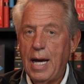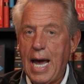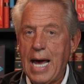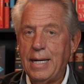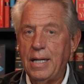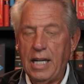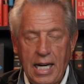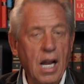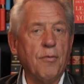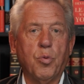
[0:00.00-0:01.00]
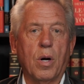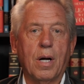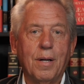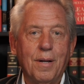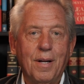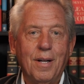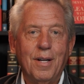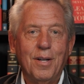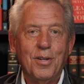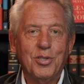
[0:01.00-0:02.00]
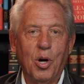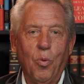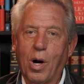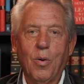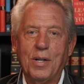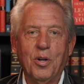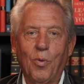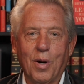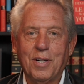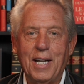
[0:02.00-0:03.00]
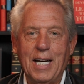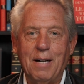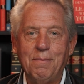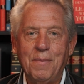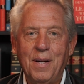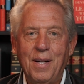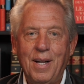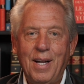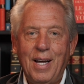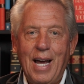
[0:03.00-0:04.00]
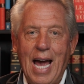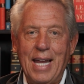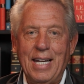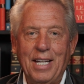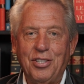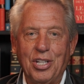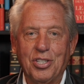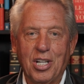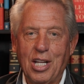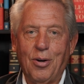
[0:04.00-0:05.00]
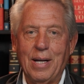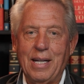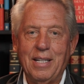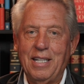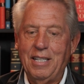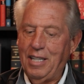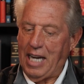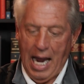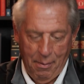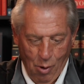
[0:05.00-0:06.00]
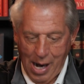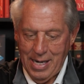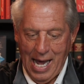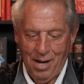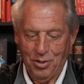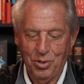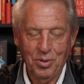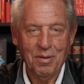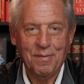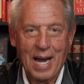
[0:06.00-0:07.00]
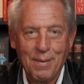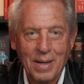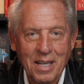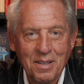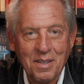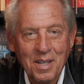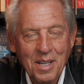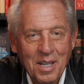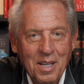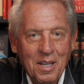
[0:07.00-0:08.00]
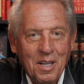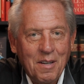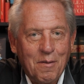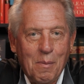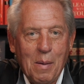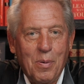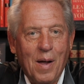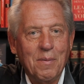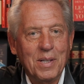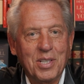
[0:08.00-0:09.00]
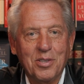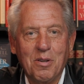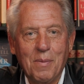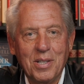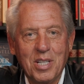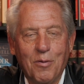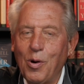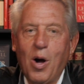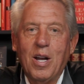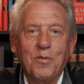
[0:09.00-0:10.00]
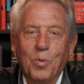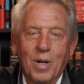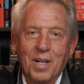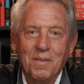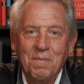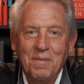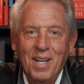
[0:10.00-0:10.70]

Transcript: And he loved work. So work wasn't work to him, and it just literally came right down through the family. And for my brother, my sister, and myself, we all love to work.